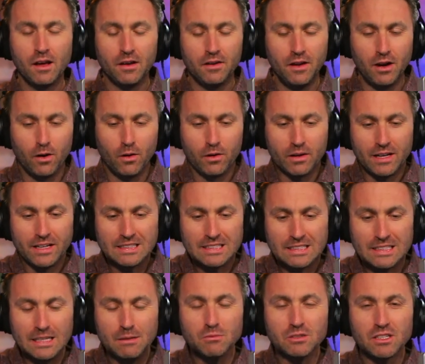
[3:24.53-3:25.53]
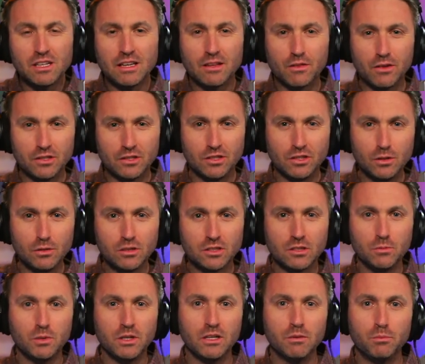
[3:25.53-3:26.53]
Now, it seems like this used
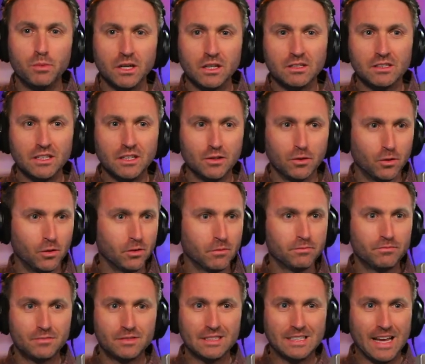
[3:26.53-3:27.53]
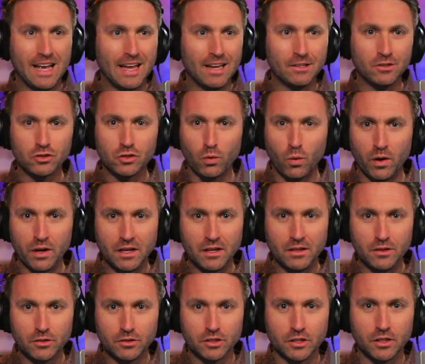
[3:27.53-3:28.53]
to be a big deal 10, 20
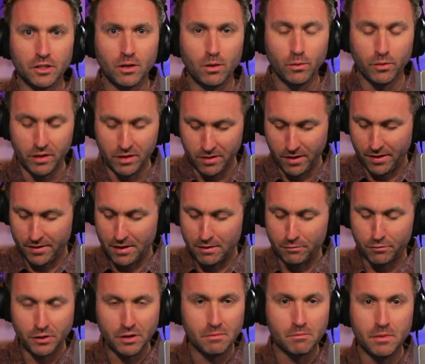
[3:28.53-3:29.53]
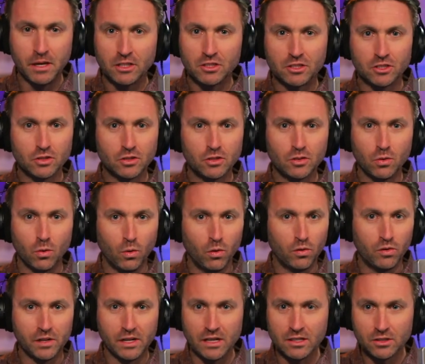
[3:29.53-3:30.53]
years ago, that not every mixer
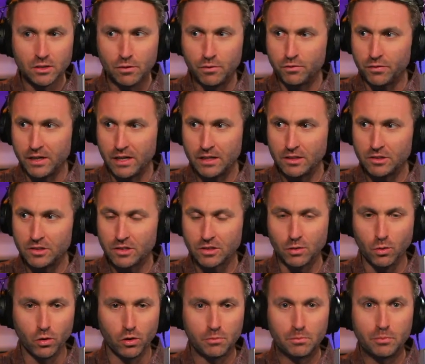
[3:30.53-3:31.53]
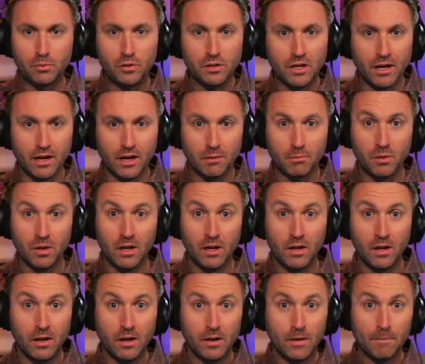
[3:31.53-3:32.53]
or interface or preamp
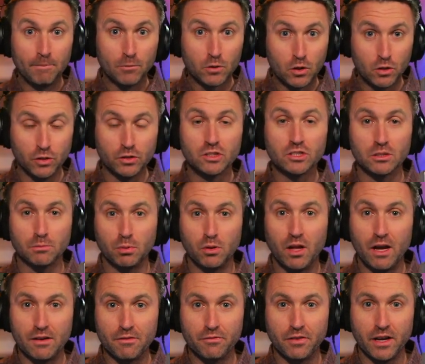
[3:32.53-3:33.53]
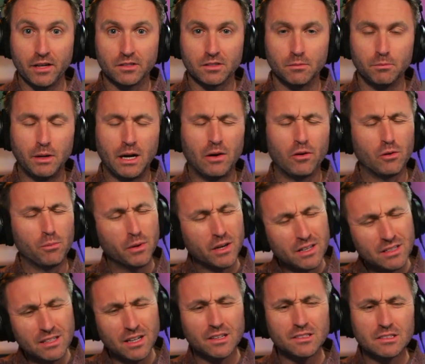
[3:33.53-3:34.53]
could supply phantom power, but
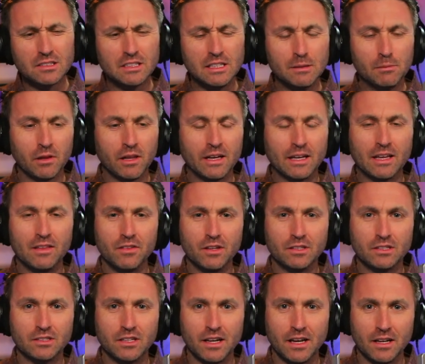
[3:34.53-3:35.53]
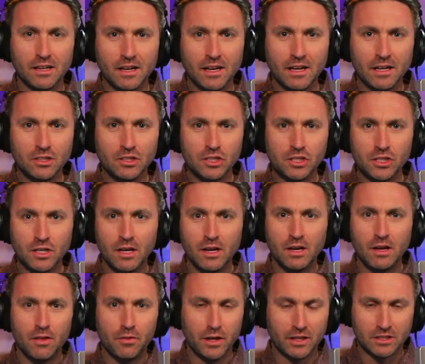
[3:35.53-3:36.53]
it does seem like in this day and age,
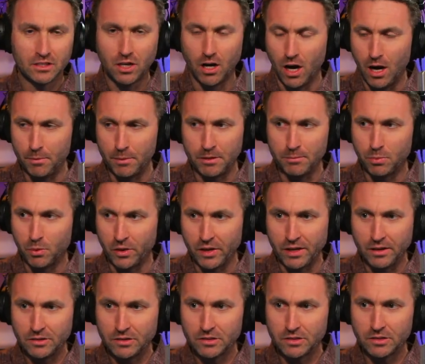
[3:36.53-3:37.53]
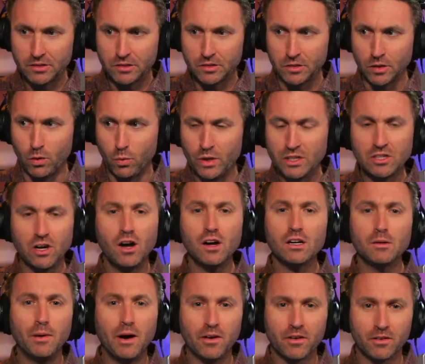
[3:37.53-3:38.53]
that's commonplace, so we
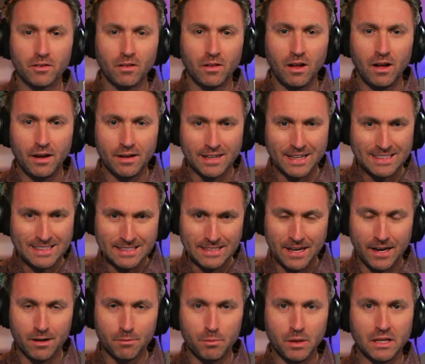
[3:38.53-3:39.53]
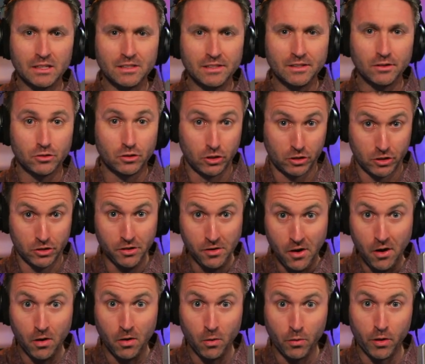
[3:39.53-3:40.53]
talk about it a lot. It's not a big deal. Just
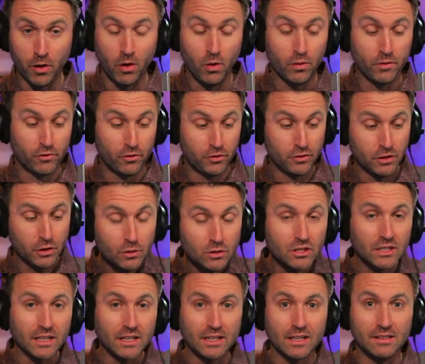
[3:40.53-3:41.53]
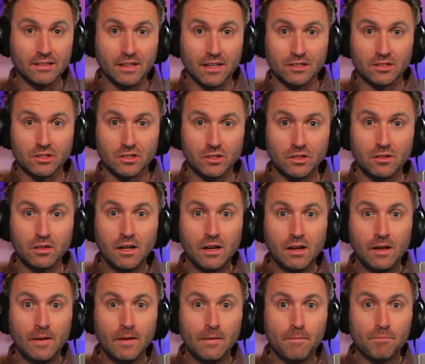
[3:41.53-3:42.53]
know, though, if you're using a condenser,
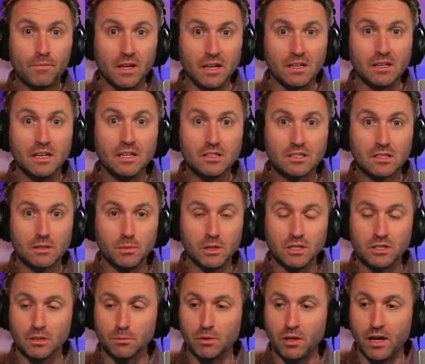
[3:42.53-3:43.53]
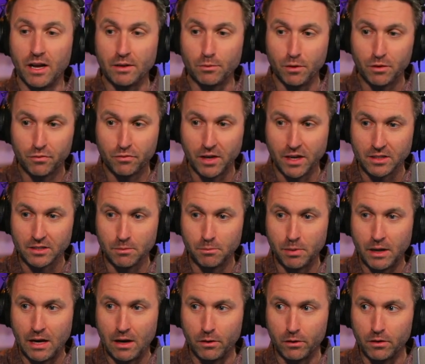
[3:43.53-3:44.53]
it needs to be supplied with phantom
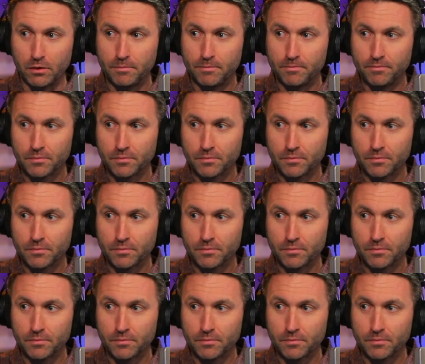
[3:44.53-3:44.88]
power.